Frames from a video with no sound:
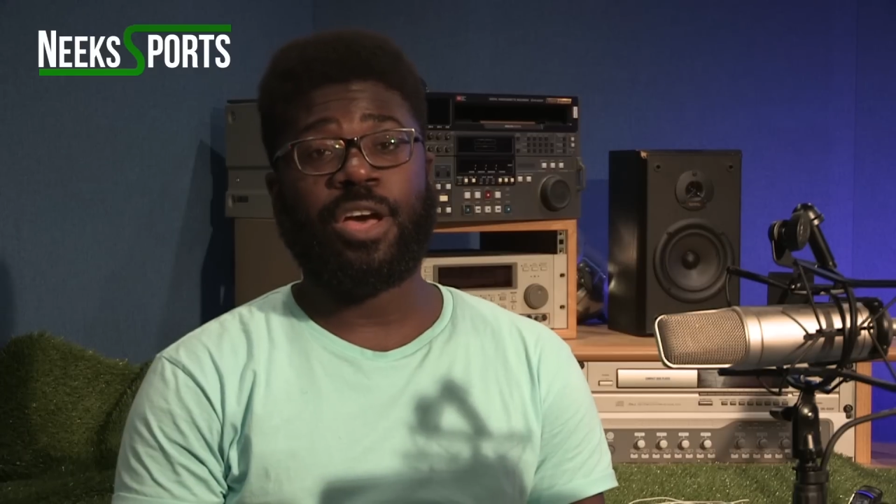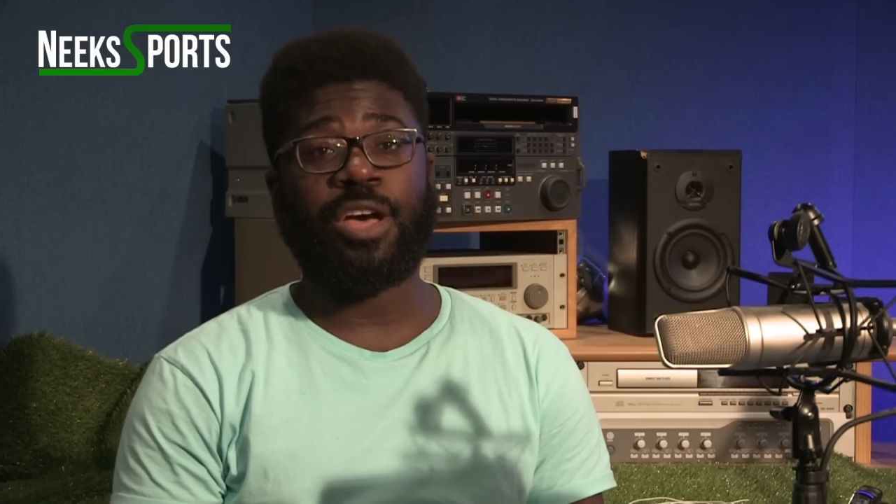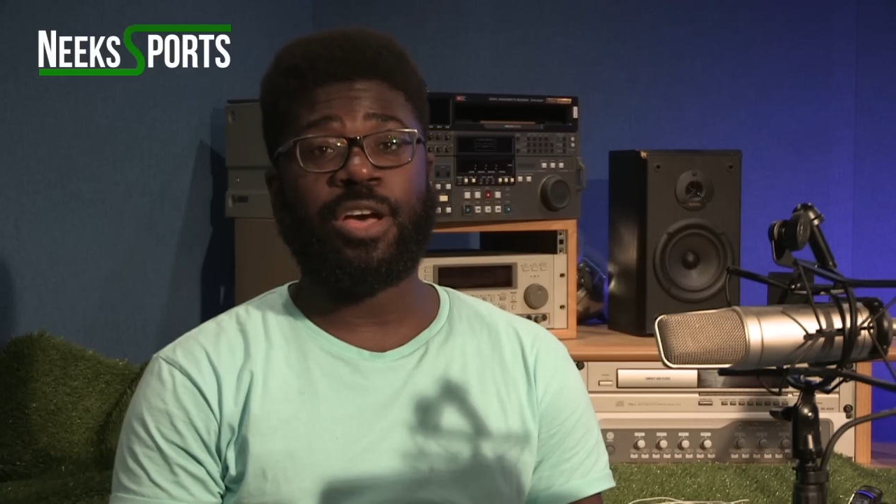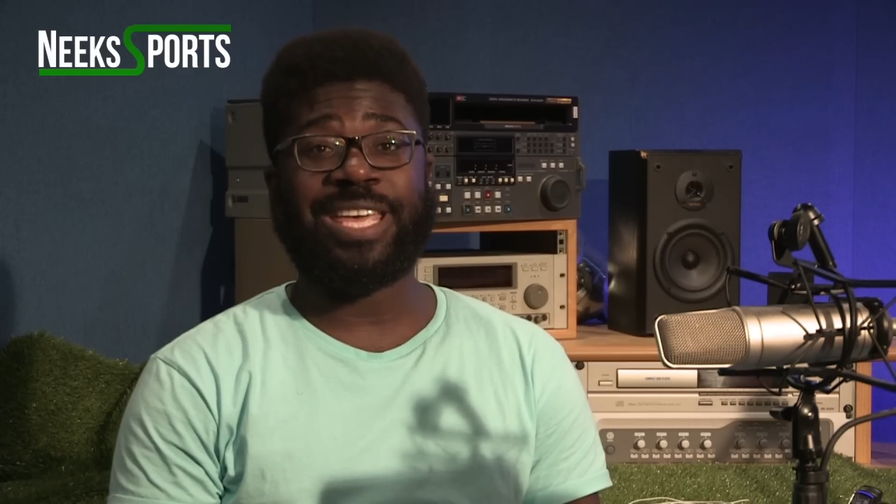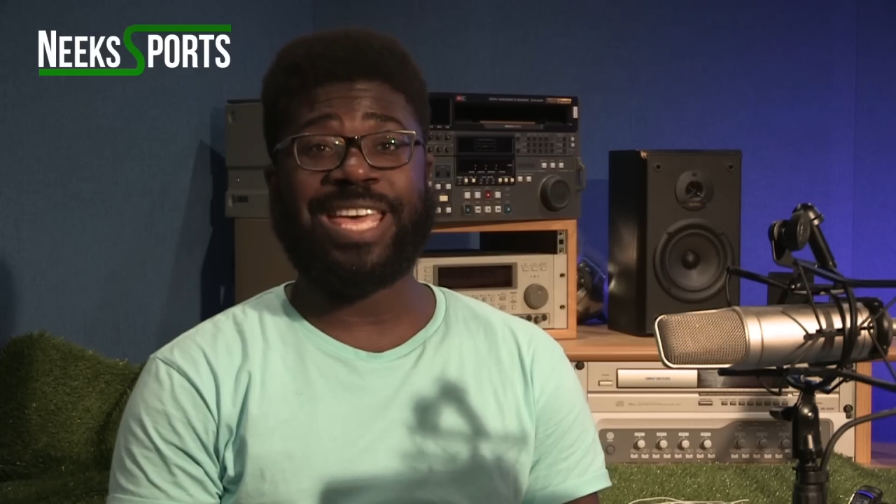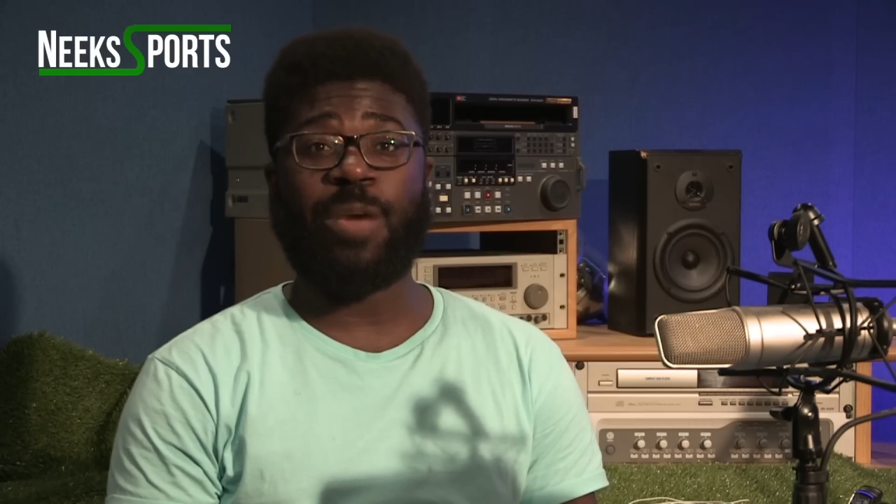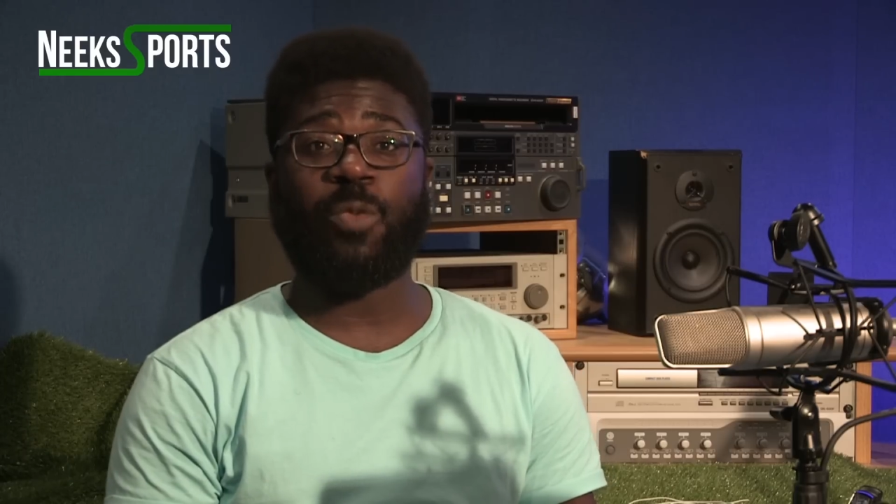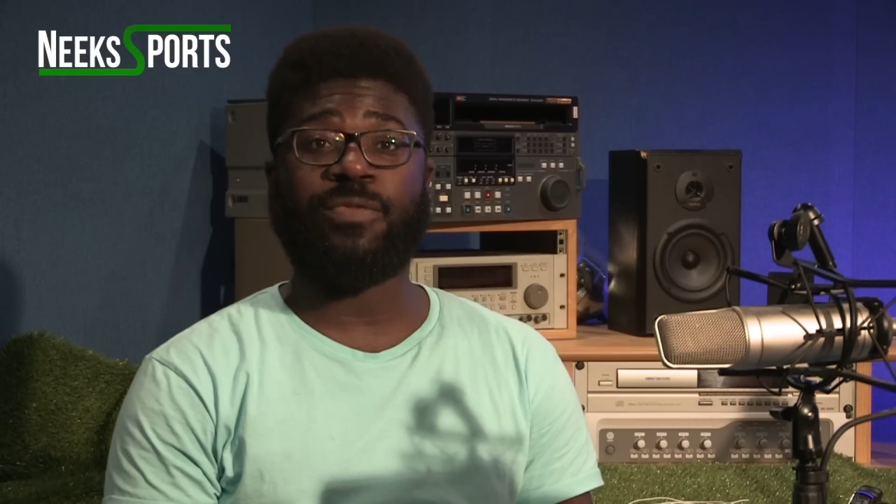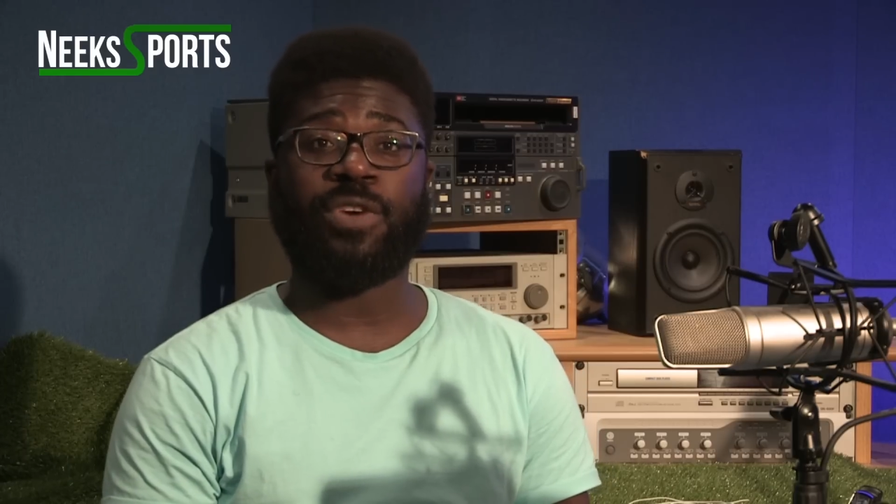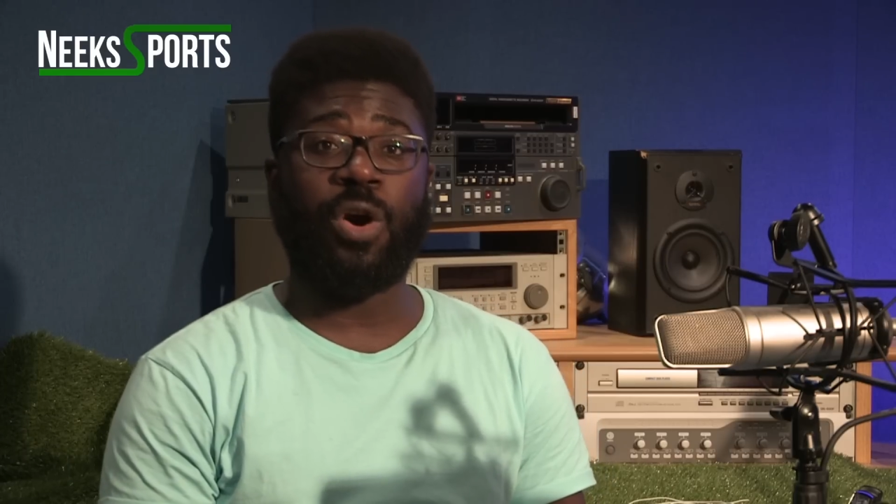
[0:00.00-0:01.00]
uh, a game
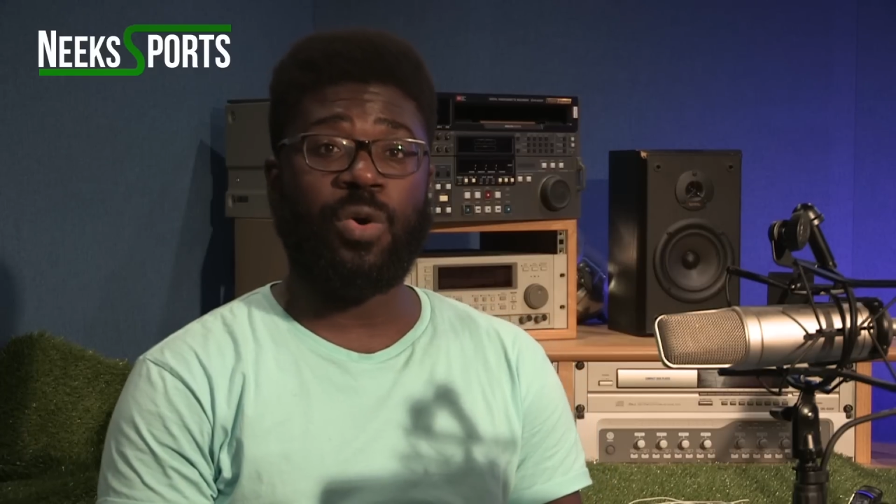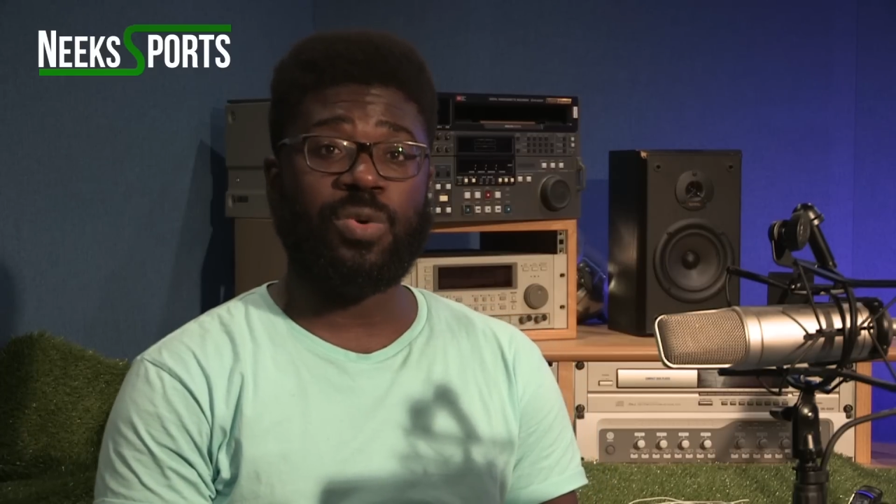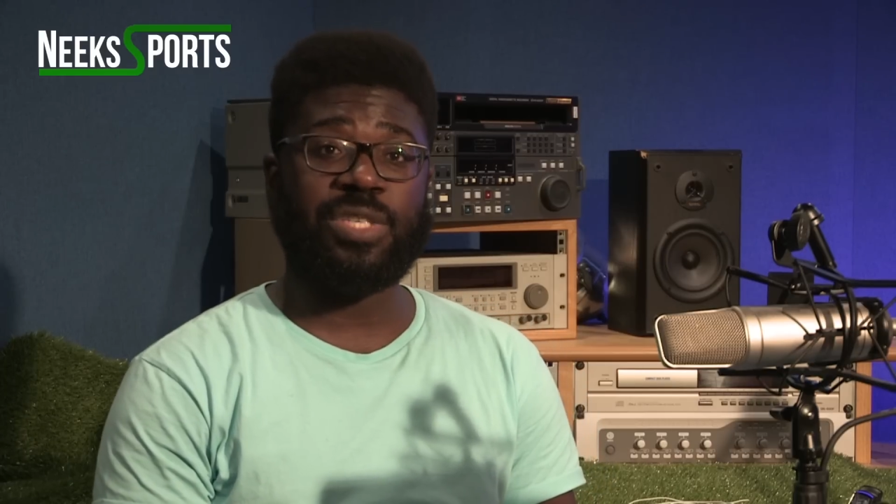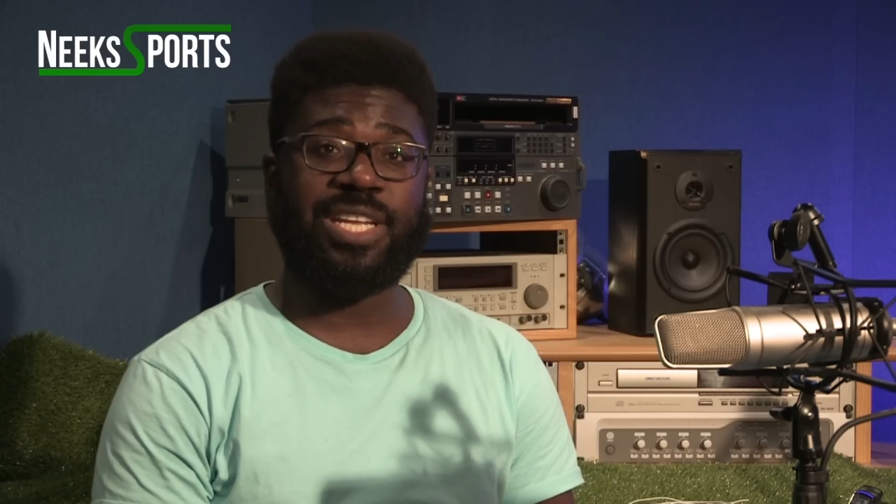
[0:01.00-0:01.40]
with goals